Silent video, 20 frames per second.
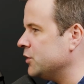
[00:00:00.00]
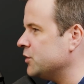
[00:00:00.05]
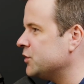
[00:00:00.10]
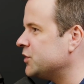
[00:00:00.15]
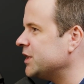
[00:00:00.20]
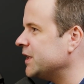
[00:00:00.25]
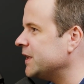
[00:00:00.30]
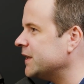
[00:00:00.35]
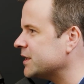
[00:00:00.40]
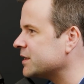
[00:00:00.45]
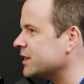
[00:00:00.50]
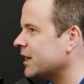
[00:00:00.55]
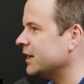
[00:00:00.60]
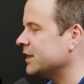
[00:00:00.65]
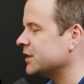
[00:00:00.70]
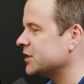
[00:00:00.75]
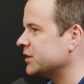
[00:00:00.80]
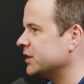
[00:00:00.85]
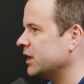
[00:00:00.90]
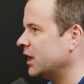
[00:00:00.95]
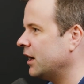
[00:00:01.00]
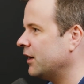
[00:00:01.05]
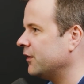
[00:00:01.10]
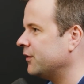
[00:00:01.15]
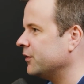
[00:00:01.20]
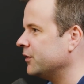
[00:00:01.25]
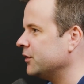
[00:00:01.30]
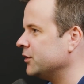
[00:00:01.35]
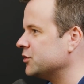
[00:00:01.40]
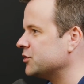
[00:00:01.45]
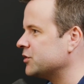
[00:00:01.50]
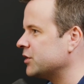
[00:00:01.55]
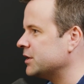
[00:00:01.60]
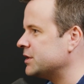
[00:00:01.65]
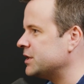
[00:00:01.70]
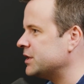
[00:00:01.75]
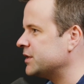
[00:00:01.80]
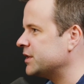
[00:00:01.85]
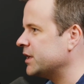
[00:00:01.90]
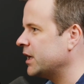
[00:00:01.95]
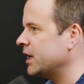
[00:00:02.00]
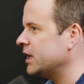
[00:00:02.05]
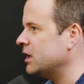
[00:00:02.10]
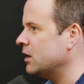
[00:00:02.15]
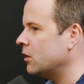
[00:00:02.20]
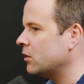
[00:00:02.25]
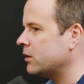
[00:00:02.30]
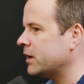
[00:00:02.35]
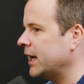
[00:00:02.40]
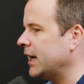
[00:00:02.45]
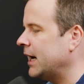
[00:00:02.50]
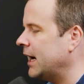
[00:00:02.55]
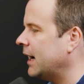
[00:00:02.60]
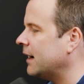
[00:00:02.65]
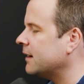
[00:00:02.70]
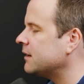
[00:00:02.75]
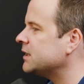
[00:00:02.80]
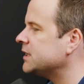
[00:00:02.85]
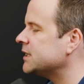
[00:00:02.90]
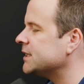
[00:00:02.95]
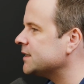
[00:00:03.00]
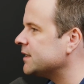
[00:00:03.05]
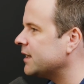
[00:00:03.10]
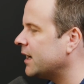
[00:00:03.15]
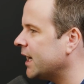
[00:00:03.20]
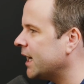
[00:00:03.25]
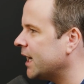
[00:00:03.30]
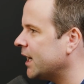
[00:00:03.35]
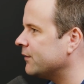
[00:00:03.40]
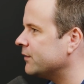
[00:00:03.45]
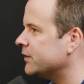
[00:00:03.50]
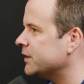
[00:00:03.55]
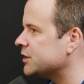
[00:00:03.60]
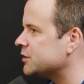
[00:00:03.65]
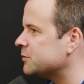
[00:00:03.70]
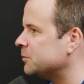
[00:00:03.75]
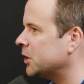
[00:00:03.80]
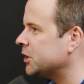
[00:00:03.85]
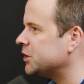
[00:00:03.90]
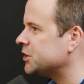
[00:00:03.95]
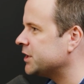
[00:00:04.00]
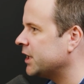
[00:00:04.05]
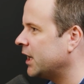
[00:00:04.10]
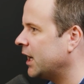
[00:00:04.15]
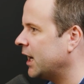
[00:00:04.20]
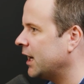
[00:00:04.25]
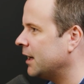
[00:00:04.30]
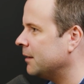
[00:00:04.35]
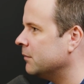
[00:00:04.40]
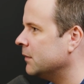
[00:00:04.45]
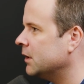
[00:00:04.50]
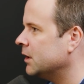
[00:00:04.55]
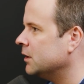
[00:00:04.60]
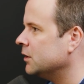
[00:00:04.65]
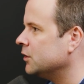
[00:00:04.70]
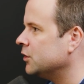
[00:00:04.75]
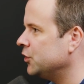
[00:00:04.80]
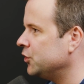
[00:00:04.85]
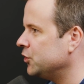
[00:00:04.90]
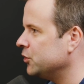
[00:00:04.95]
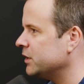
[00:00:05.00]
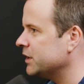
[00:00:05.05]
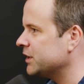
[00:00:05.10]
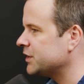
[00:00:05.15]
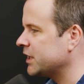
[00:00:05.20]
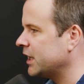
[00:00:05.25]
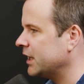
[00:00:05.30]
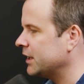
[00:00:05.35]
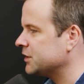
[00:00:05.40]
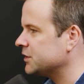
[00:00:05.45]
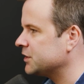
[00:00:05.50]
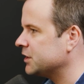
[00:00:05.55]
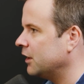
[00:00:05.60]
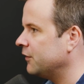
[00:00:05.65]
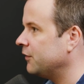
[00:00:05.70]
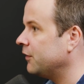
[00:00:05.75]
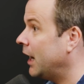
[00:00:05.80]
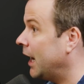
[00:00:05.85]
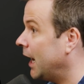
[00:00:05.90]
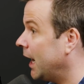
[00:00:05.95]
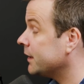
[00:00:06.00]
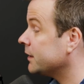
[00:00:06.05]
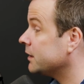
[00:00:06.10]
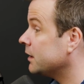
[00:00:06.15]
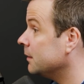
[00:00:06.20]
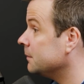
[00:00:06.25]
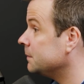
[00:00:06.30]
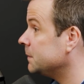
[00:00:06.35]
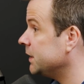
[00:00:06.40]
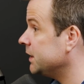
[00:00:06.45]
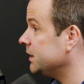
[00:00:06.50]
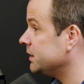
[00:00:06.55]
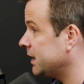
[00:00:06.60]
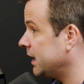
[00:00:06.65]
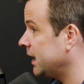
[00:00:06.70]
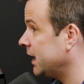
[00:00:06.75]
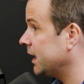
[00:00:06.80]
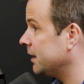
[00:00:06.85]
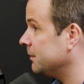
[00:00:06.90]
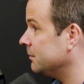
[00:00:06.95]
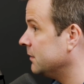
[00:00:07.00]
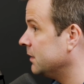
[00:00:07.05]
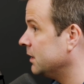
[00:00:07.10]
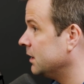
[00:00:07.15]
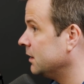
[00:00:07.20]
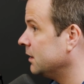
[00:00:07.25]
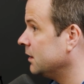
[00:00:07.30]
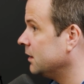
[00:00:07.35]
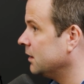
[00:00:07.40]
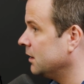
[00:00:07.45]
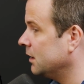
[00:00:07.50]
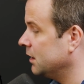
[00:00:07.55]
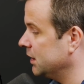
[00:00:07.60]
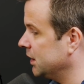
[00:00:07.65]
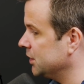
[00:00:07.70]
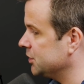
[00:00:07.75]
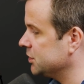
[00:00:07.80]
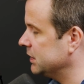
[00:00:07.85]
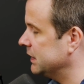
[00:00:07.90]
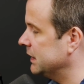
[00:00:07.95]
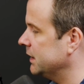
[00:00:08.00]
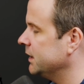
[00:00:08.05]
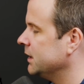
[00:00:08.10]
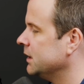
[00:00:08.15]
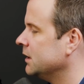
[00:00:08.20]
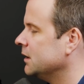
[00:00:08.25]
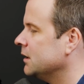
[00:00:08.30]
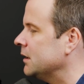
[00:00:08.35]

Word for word: you see this kind of stuff, you start to say, okay, how did this guy have this much time to do this kind of stuff on company time, allegedly,